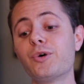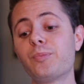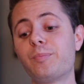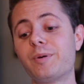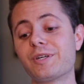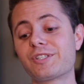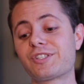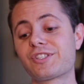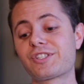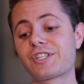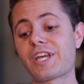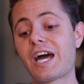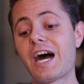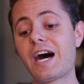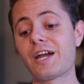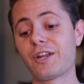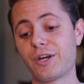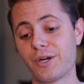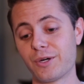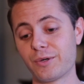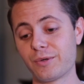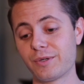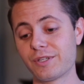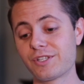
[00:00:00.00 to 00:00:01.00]

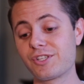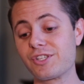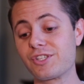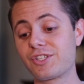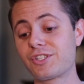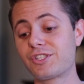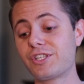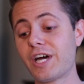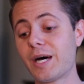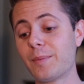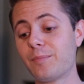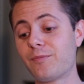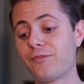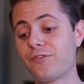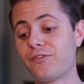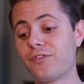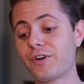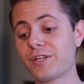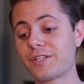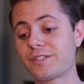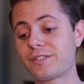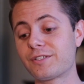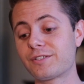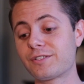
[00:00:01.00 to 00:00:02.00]
Pescado
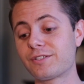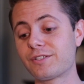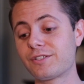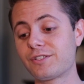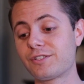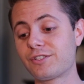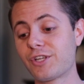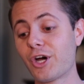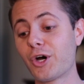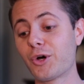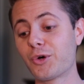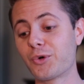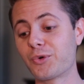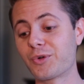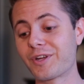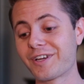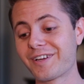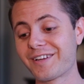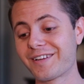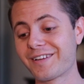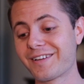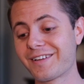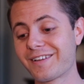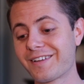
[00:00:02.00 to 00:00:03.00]
stub-foot toad.
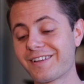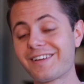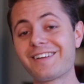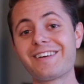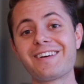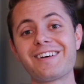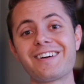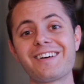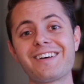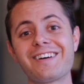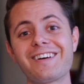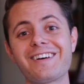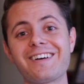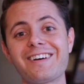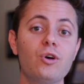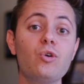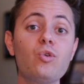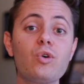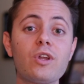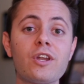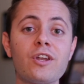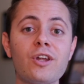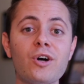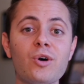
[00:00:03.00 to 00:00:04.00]

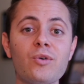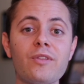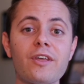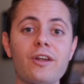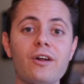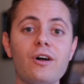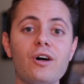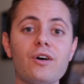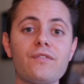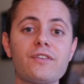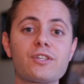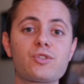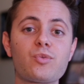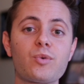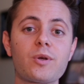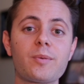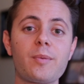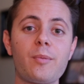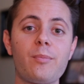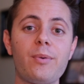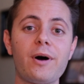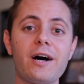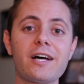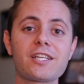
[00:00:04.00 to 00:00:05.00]
Who would have known that all of this would
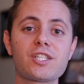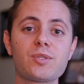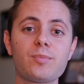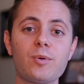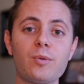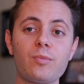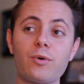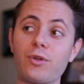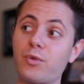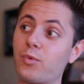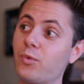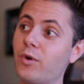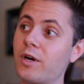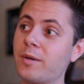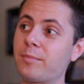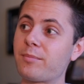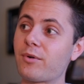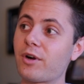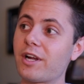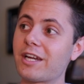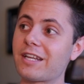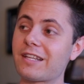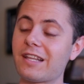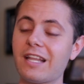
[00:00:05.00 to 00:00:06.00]
have been possible with one
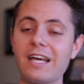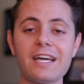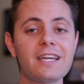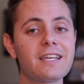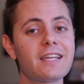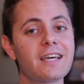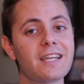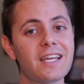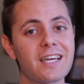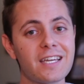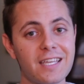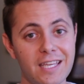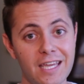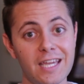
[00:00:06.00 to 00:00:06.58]
bright light and a